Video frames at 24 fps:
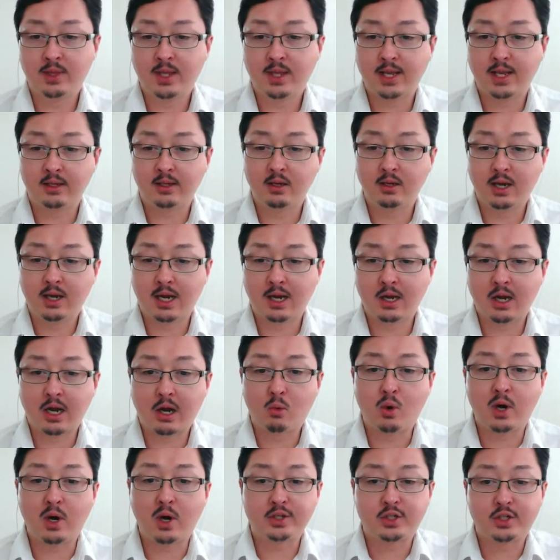that
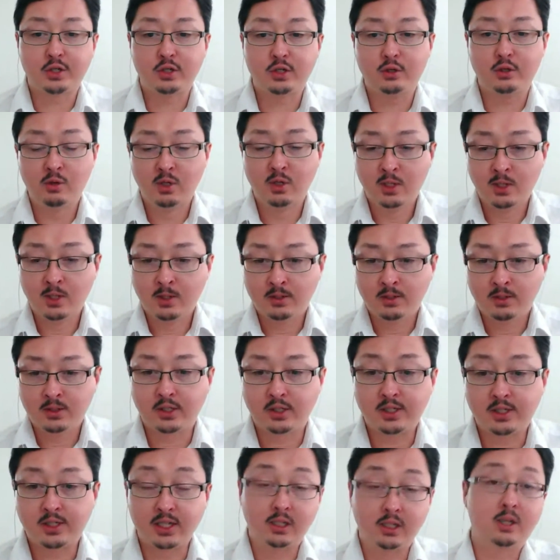I want to
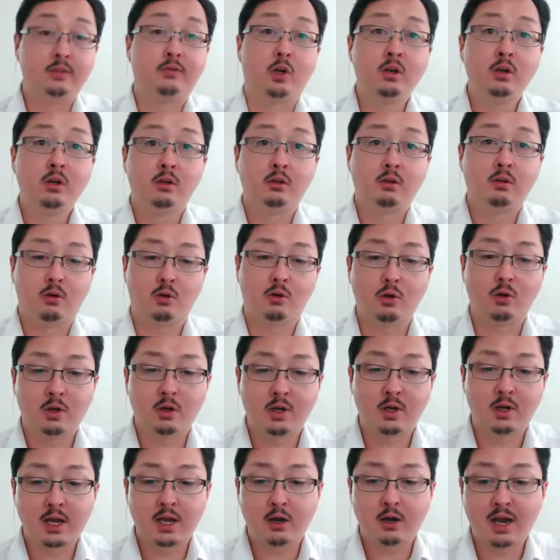deliver
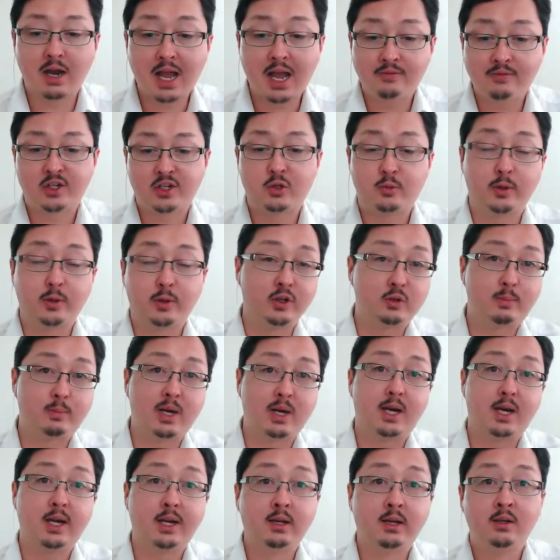or have experienced
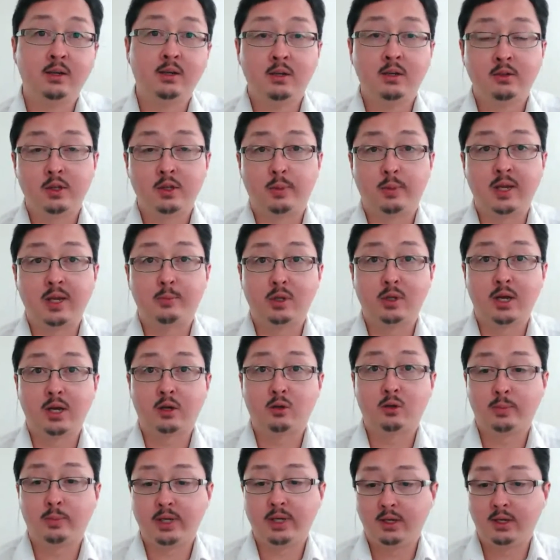by the people
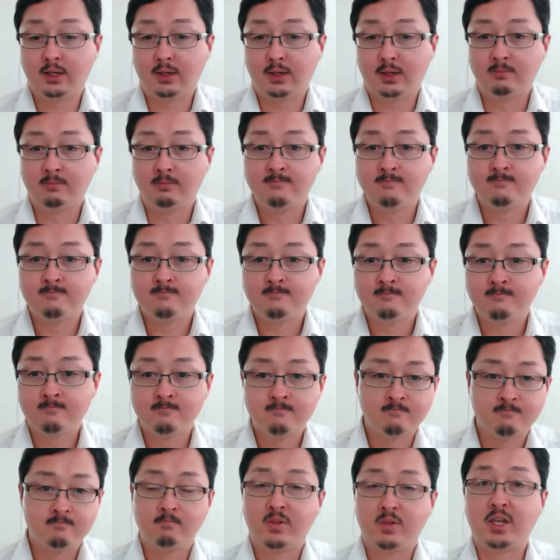I'll be
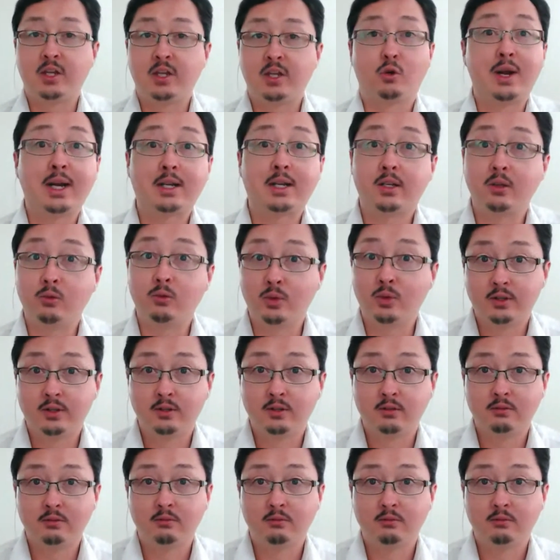interacting with.